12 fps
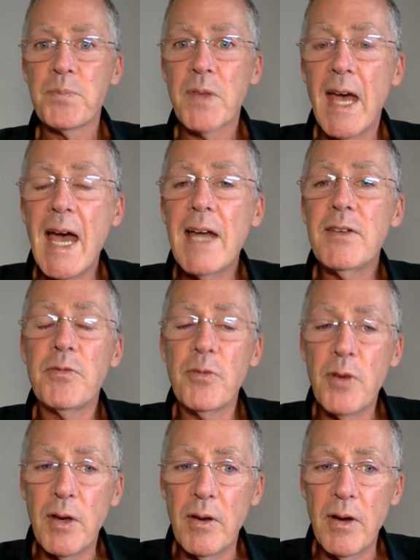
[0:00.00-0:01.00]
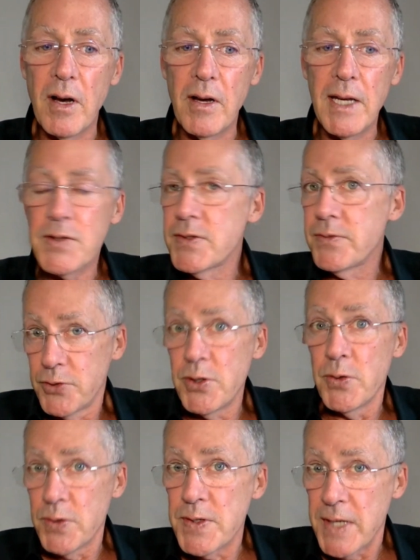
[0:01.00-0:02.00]
And it's true
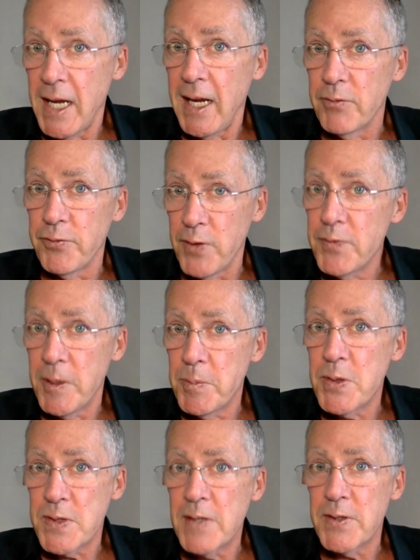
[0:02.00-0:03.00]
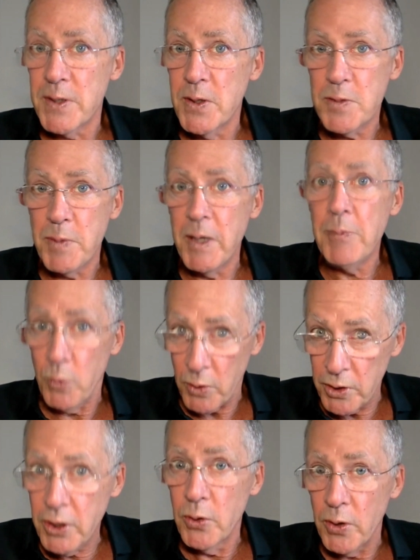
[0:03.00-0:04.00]
to say, 50% of those people were
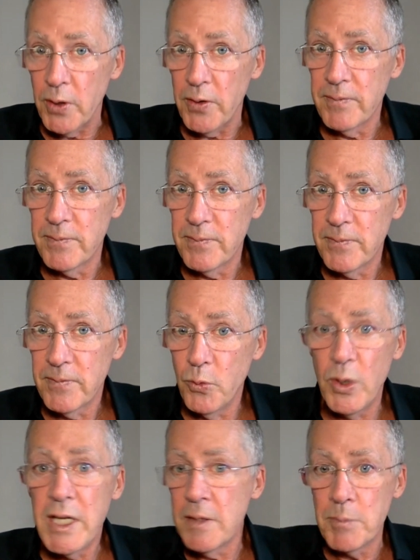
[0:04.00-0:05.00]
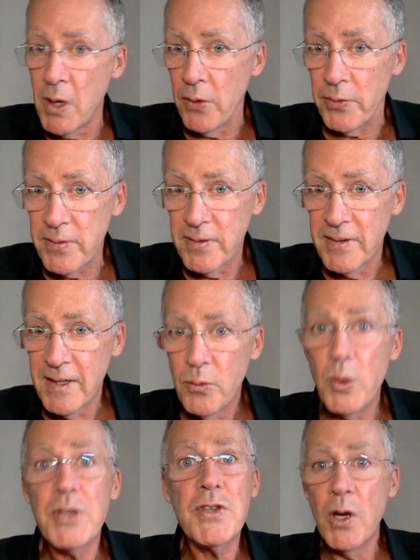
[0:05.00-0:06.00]
cured within a month
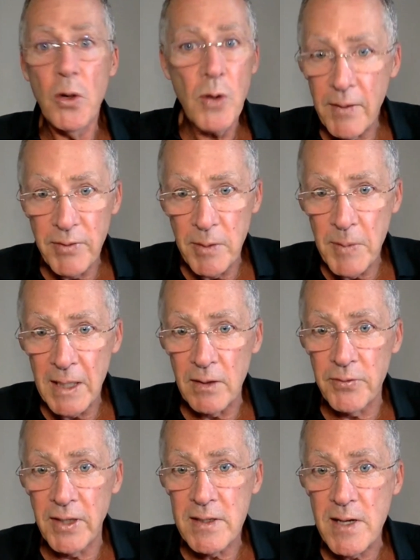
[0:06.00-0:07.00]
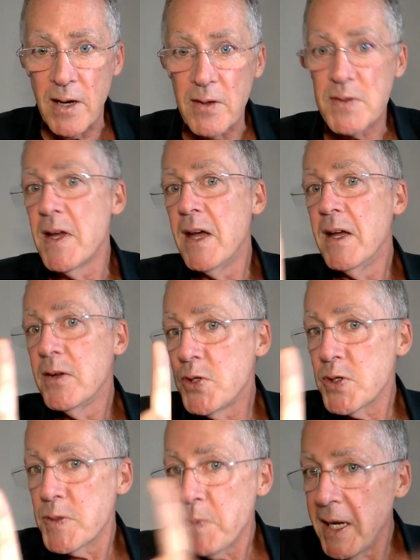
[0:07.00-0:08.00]
with no heavy metal detox,
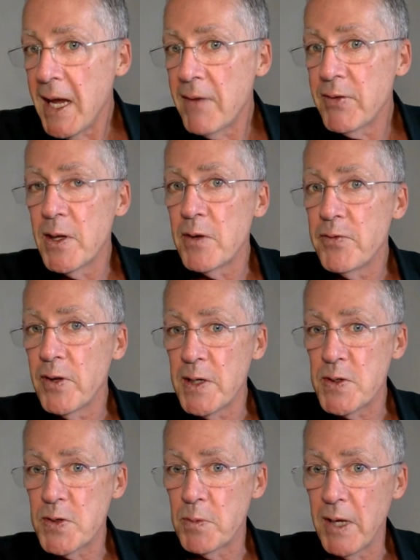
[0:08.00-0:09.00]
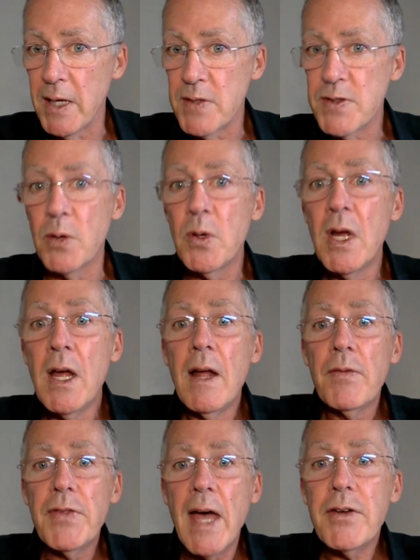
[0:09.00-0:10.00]
just by having their fillings replaced. So
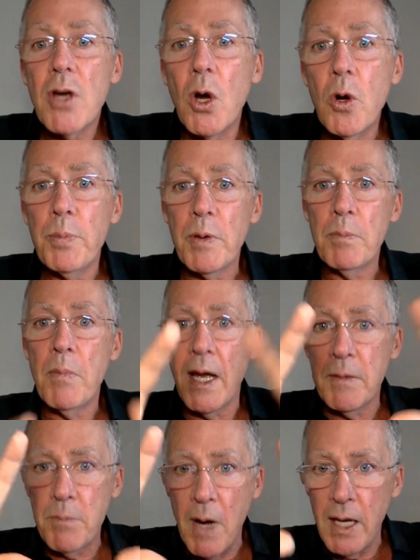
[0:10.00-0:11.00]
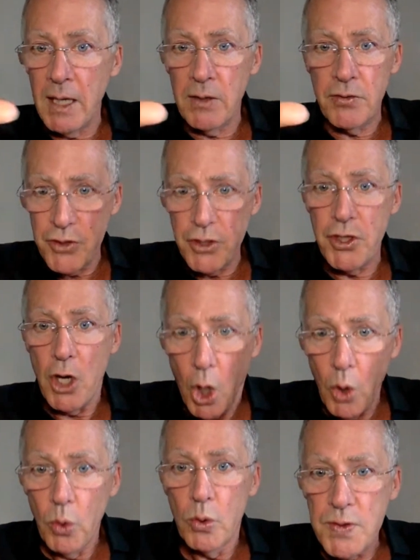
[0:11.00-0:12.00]
that opened my mind to the
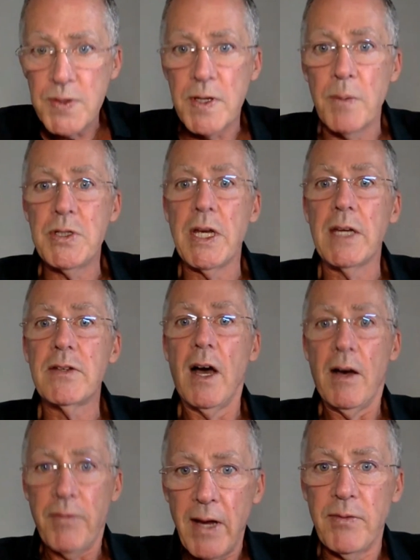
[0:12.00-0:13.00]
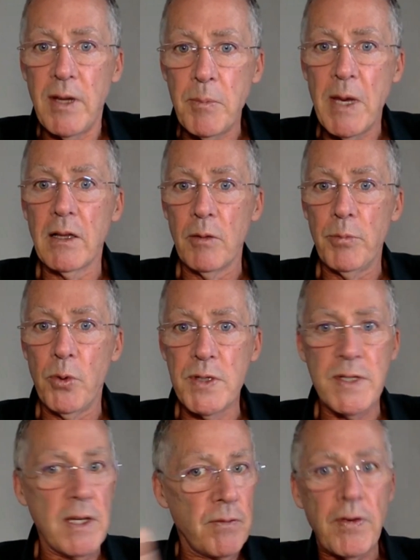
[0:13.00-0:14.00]
whole subject of heavy metal
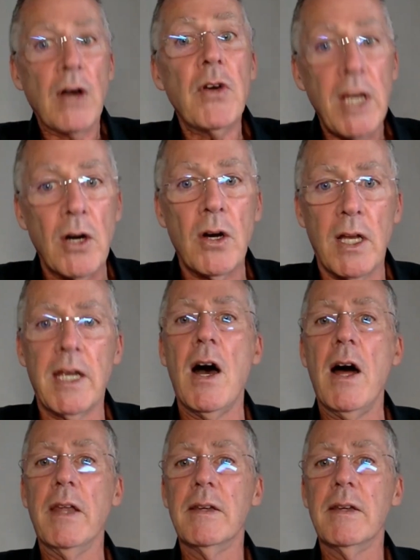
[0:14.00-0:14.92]
poisoning very early on.